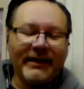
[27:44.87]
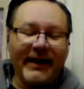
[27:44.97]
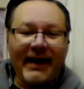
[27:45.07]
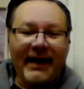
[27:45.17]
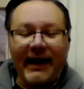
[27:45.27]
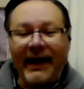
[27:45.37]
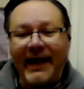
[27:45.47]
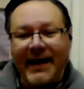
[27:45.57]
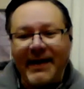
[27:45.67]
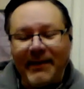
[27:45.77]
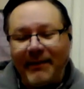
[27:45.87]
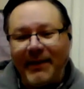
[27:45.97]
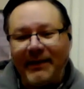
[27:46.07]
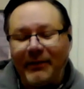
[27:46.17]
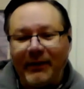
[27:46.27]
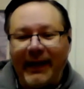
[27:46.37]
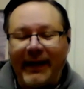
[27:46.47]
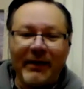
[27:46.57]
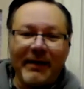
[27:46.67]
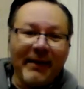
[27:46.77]
yeah, I am.
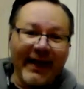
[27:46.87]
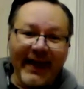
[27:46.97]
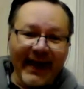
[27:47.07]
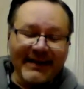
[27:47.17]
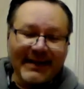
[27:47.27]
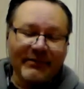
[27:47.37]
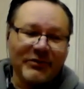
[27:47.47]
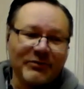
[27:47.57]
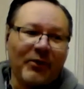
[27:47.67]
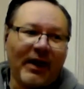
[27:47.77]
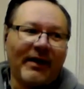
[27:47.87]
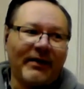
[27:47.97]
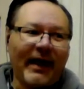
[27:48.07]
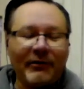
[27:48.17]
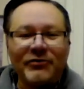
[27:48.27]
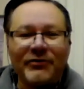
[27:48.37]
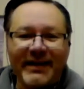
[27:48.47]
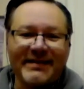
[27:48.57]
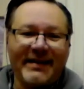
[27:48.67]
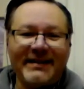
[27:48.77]
Like in my case, I was
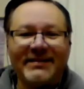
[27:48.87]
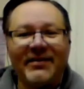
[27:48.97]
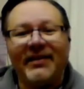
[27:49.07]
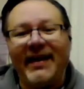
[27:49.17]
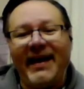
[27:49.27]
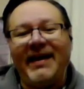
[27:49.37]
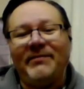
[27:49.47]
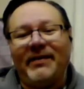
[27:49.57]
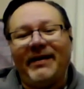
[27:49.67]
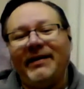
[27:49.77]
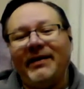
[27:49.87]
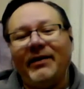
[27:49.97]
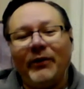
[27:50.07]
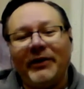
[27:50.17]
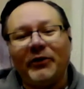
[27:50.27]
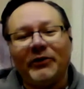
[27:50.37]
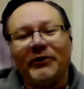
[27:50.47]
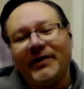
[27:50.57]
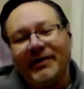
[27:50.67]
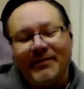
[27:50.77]
raised in East LA by a widowed
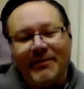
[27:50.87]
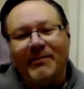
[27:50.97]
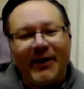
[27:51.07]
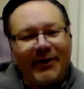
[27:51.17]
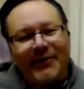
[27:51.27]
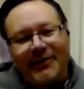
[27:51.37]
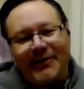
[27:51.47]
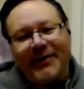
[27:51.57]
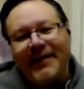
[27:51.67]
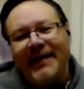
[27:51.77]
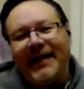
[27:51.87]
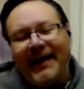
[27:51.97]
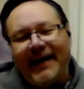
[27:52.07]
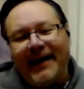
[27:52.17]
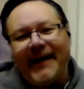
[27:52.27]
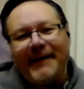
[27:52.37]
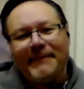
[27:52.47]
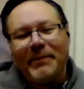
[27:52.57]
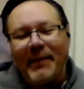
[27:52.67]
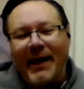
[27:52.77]
mother.
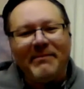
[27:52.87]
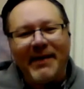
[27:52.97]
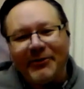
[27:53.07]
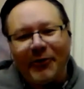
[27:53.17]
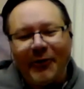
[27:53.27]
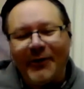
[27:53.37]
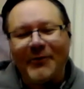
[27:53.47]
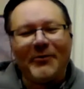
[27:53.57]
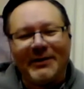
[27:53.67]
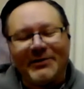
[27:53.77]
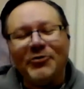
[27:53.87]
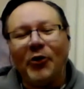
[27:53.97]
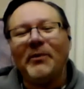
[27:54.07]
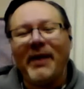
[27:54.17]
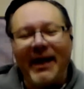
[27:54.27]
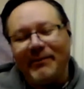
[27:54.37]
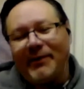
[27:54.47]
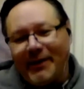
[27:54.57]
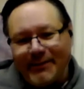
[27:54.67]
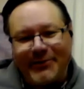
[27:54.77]
My mentor was Norm
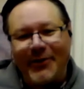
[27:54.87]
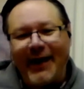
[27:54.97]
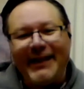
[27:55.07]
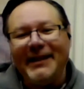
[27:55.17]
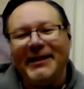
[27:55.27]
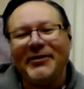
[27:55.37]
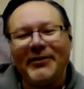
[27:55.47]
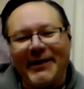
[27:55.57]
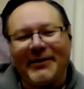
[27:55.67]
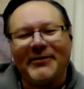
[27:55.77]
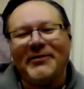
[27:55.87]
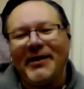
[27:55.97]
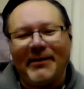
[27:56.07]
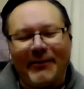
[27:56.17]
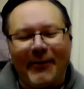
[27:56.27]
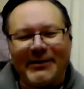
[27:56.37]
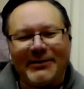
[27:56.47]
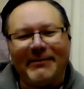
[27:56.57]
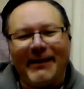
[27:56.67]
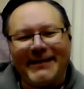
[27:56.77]
Abrams. So I literally grew up
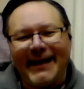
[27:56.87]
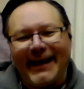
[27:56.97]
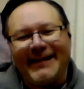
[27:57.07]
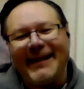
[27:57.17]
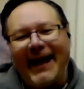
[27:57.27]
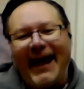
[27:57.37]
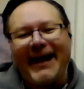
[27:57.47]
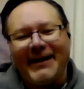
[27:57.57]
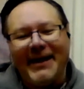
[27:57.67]
watching my second dad